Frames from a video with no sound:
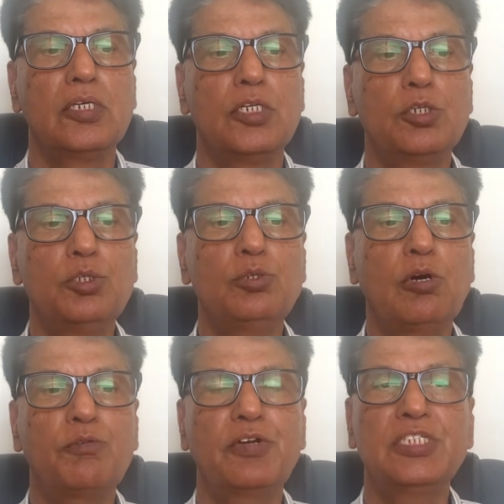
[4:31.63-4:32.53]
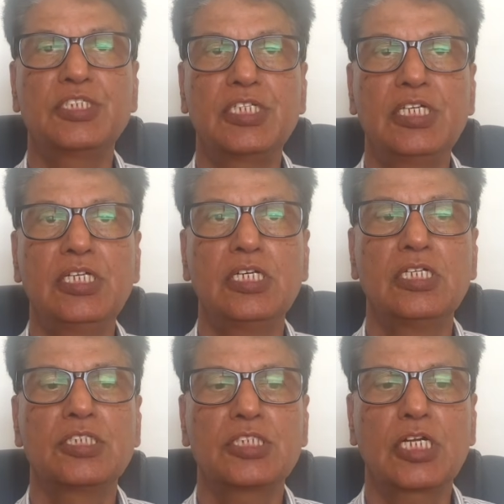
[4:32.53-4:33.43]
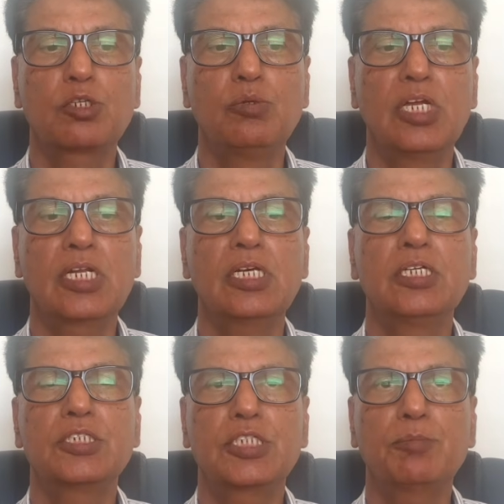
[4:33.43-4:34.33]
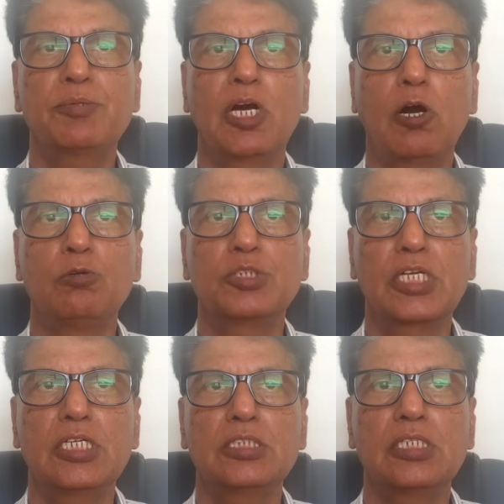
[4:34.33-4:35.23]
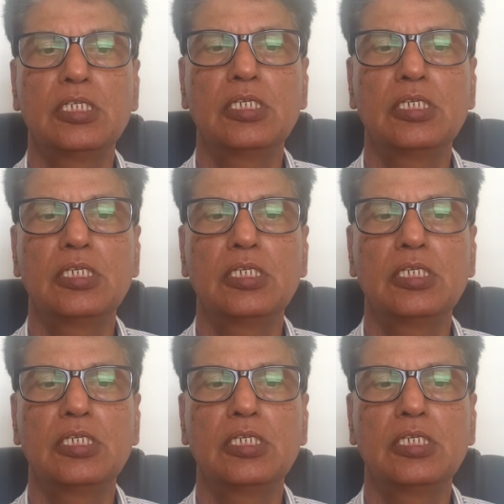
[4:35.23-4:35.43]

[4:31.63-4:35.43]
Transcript: Do you often see circular shaped houses